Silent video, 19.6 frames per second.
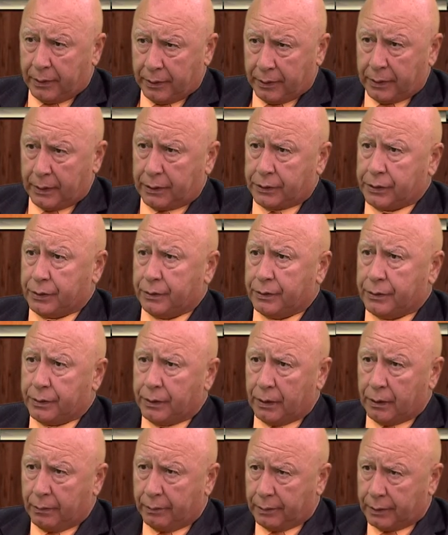addiction,
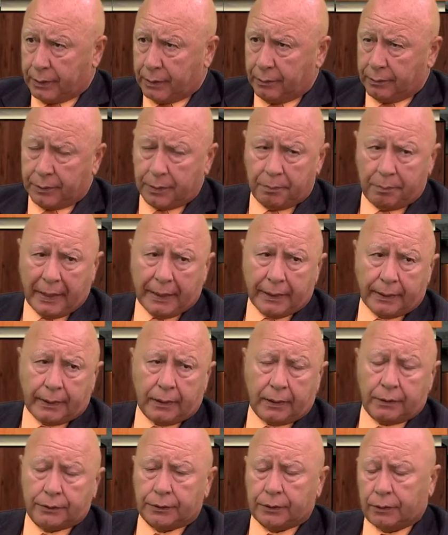with the
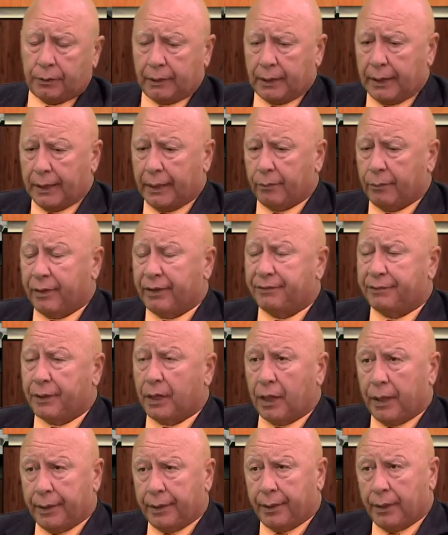painkillers and all, and we've
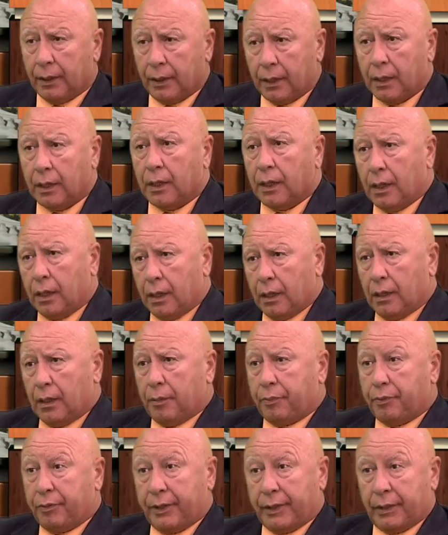done a
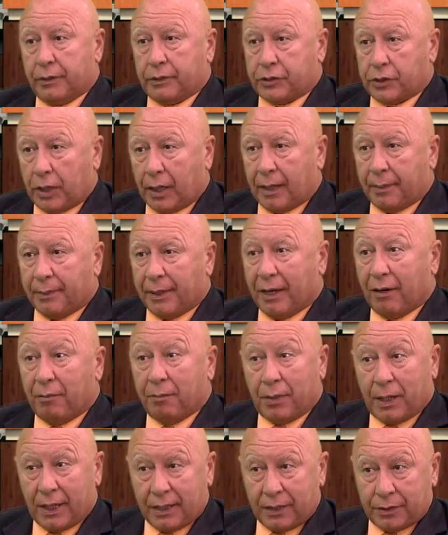pretty good job now
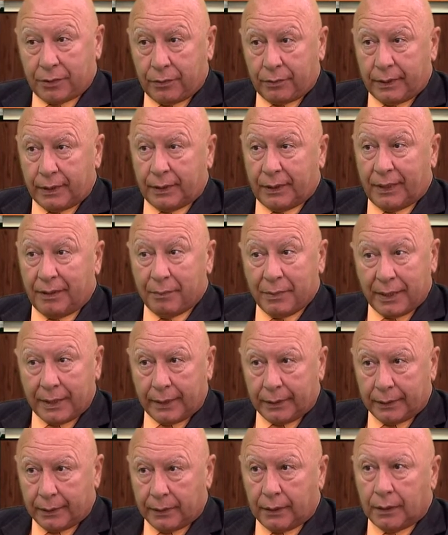monitoring,
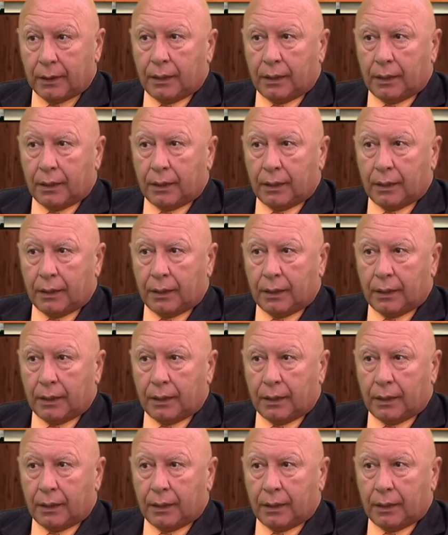limiting.